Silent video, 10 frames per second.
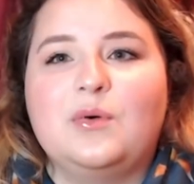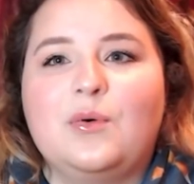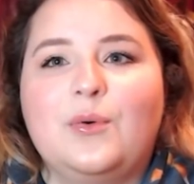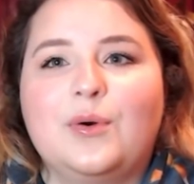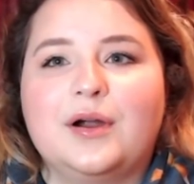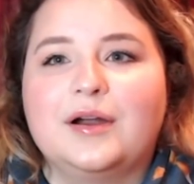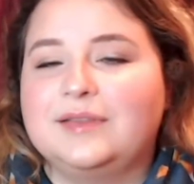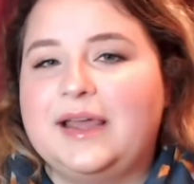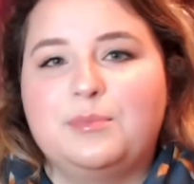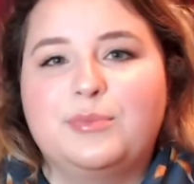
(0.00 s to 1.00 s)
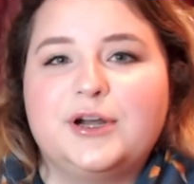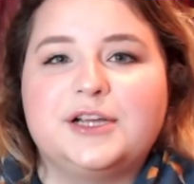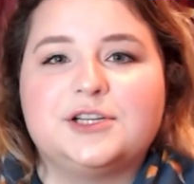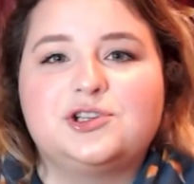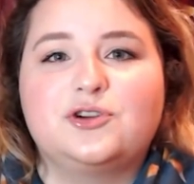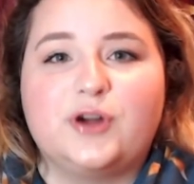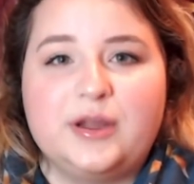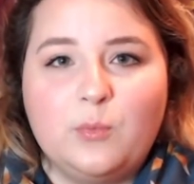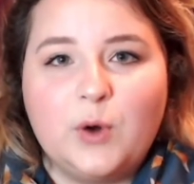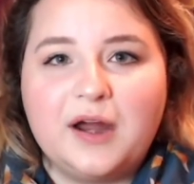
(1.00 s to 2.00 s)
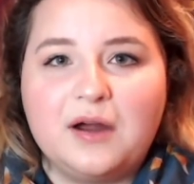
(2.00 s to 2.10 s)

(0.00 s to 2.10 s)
or like British creamware,